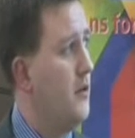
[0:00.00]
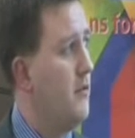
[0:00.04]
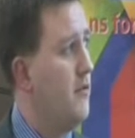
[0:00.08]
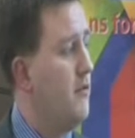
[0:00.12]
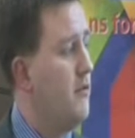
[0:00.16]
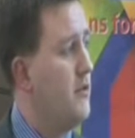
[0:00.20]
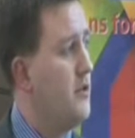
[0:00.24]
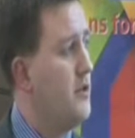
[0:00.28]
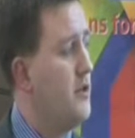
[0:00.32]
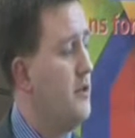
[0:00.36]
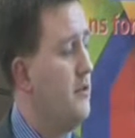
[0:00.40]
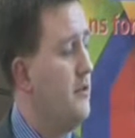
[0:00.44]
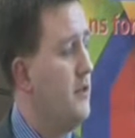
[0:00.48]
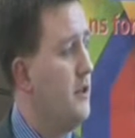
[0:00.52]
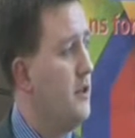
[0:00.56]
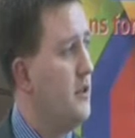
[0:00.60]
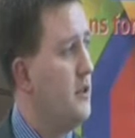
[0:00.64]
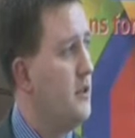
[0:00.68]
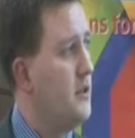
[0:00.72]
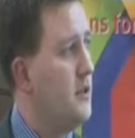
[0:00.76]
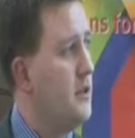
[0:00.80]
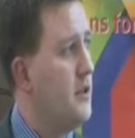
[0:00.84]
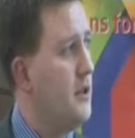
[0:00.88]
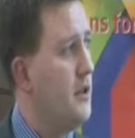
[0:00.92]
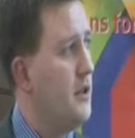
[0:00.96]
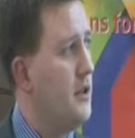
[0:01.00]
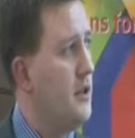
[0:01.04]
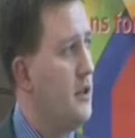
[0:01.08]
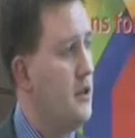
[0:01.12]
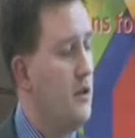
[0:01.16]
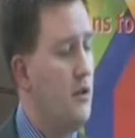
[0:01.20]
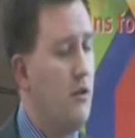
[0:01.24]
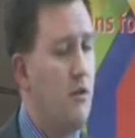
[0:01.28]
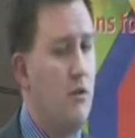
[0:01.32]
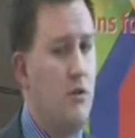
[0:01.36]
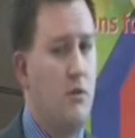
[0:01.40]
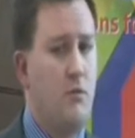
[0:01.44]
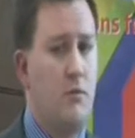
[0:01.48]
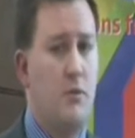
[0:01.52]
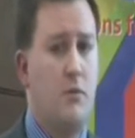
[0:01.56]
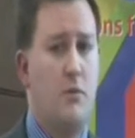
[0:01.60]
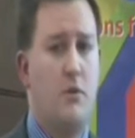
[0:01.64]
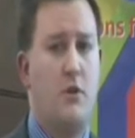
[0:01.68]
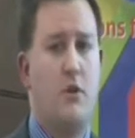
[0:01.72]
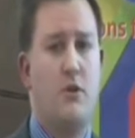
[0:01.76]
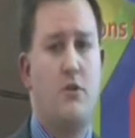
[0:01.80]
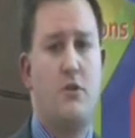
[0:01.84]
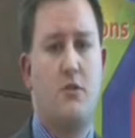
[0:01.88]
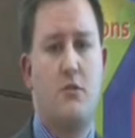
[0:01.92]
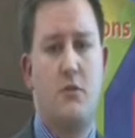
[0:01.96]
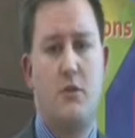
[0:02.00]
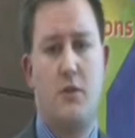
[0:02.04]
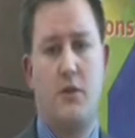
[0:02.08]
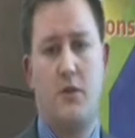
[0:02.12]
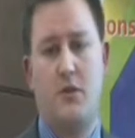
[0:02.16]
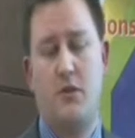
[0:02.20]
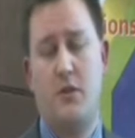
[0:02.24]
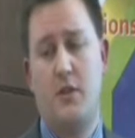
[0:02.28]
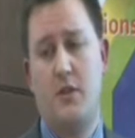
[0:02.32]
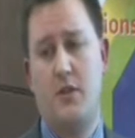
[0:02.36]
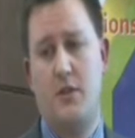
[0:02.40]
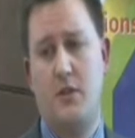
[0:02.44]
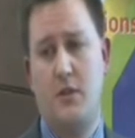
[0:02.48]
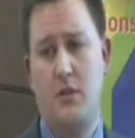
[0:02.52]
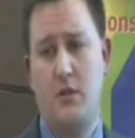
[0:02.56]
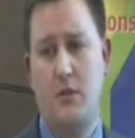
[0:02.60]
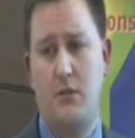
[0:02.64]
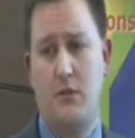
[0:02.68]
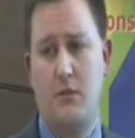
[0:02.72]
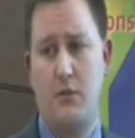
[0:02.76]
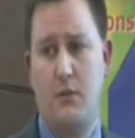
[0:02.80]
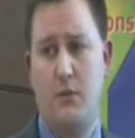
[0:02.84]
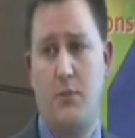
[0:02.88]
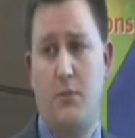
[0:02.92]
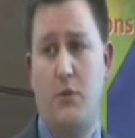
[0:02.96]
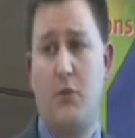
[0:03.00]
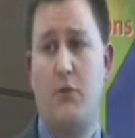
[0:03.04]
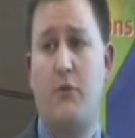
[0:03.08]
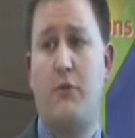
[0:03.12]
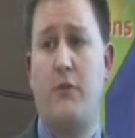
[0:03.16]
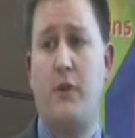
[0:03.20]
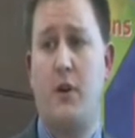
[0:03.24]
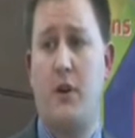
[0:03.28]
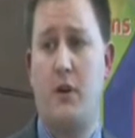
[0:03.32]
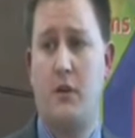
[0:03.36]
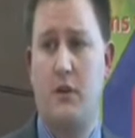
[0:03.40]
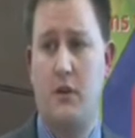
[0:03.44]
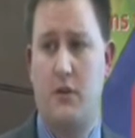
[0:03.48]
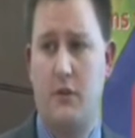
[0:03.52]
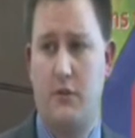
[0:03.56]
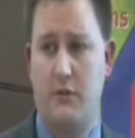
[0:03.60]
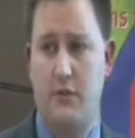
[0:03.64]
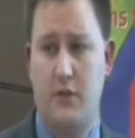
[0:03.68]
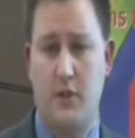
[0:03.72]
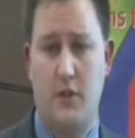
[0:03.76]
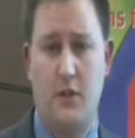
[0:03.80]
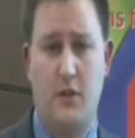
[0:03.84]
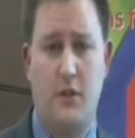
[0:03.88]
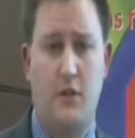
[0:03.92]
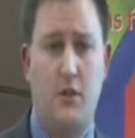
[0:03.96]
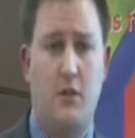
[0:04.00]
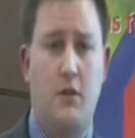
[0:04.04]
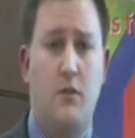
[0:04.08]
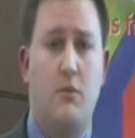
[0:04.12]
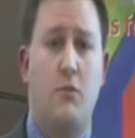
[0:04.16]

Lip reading: receiving telecare equipment, we also increased the profile of telecare,